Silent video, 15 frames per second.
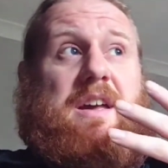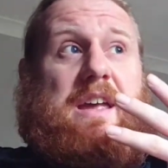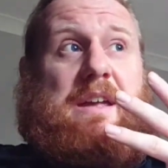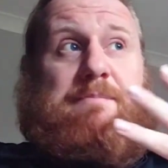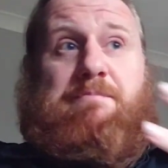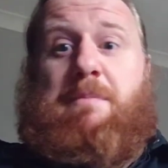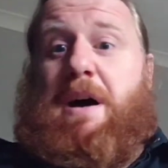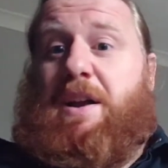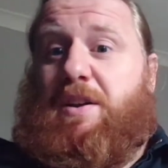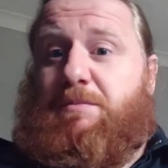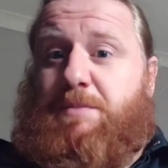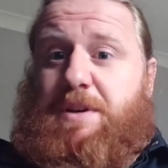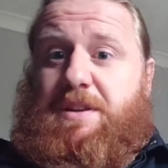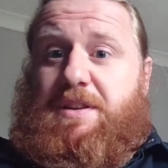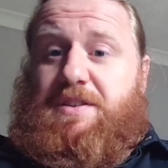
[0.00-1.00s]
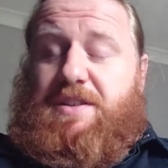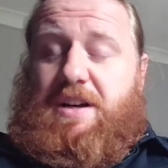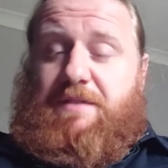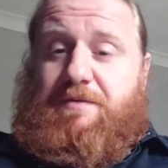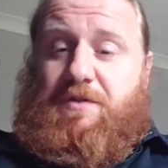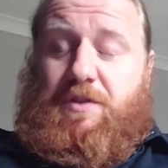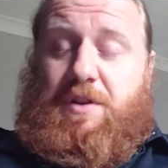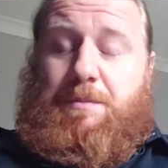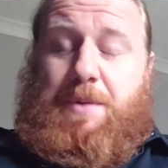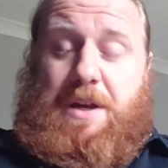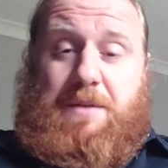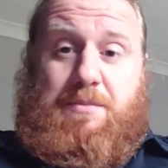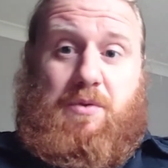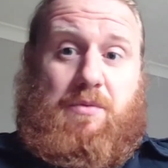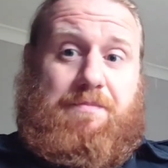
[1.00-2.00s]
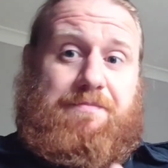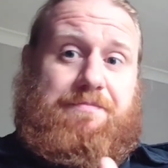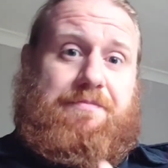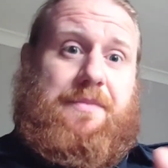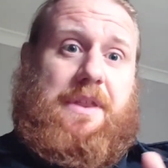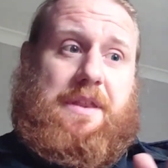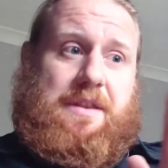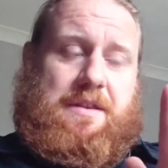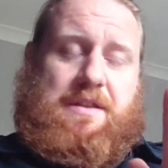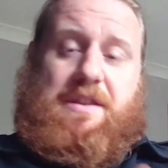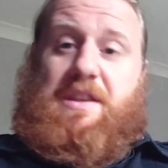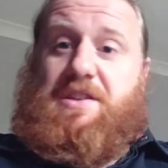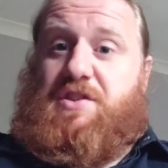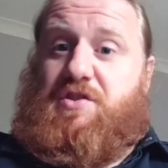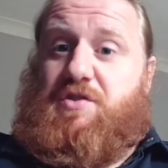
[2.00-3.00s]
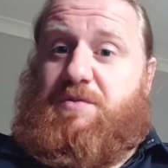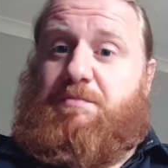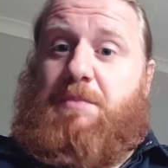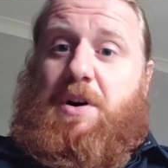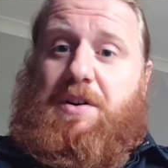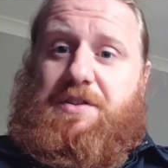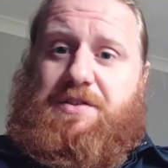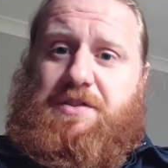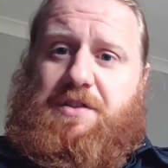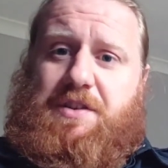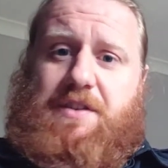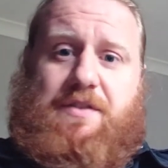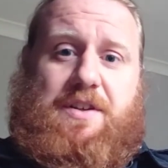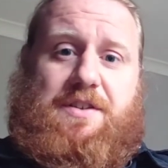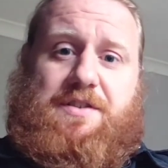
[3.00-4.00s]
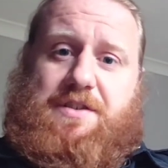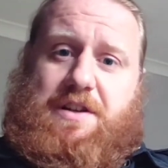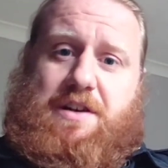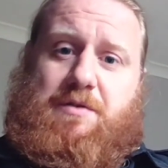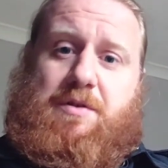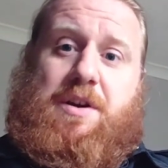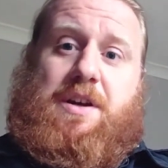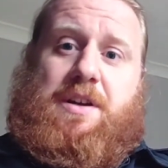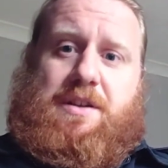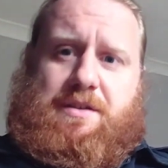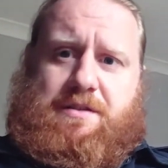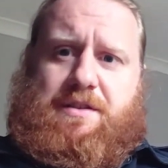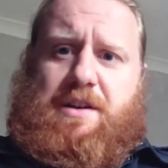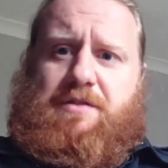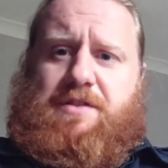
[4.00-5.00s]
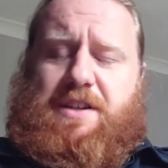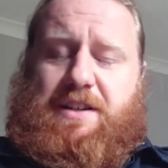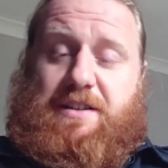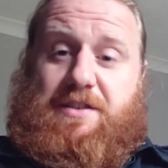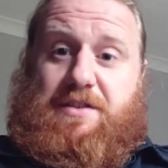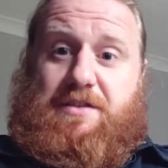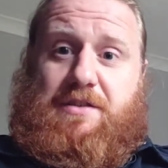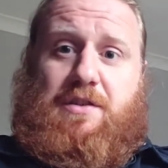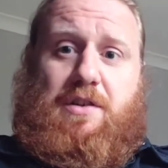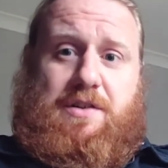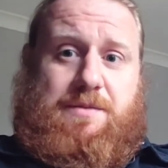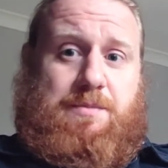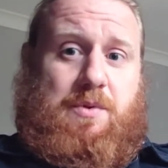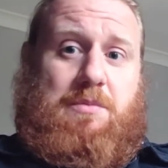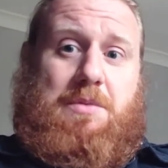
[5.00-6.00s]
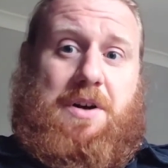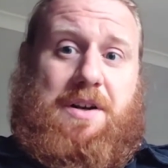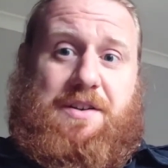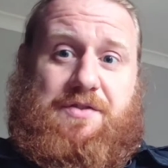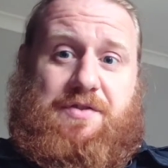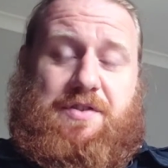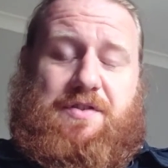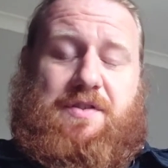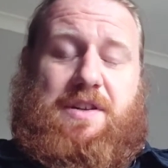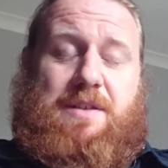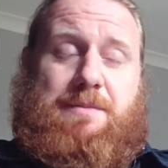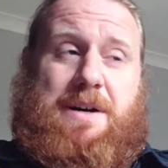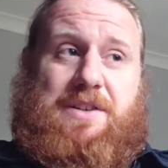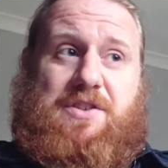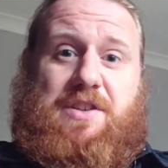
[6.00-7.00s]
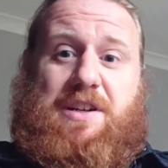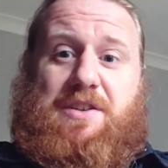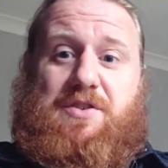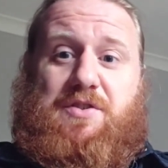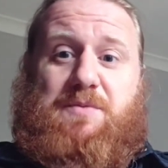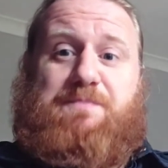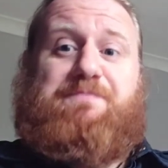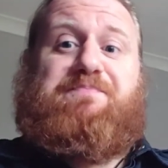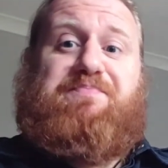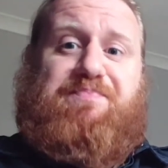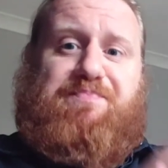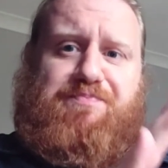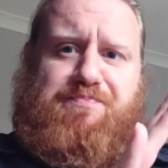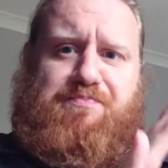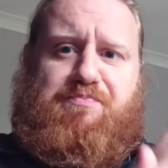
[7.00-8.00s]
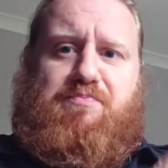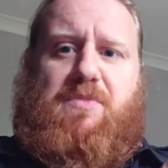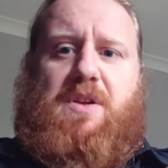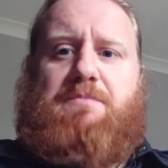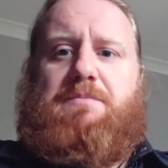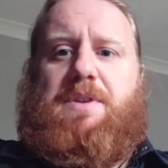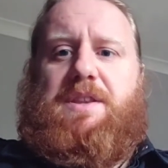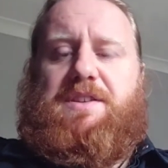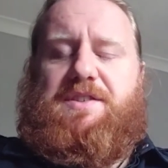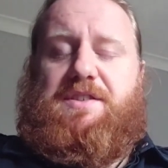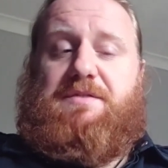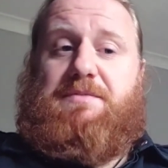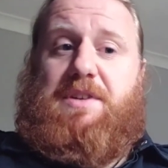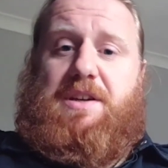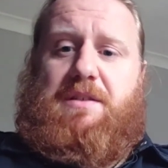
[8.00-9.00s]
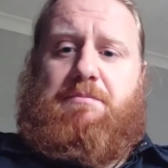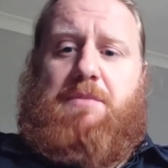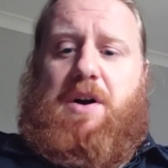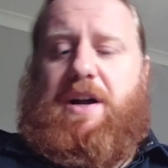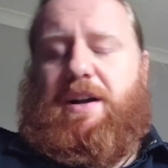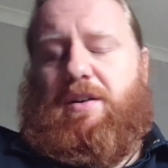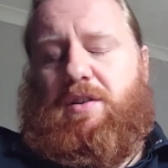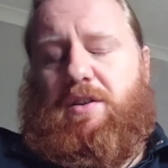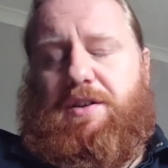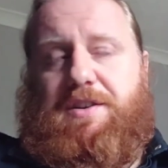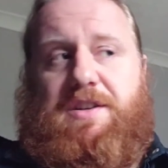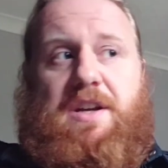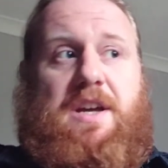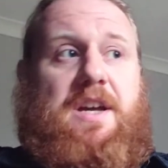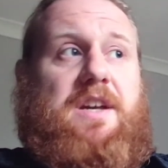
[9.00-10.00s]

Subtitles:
It may not be the same for other people. This is just my side of it, so don't take this as gospel by any stretch of the imagination. But this is my angle on it.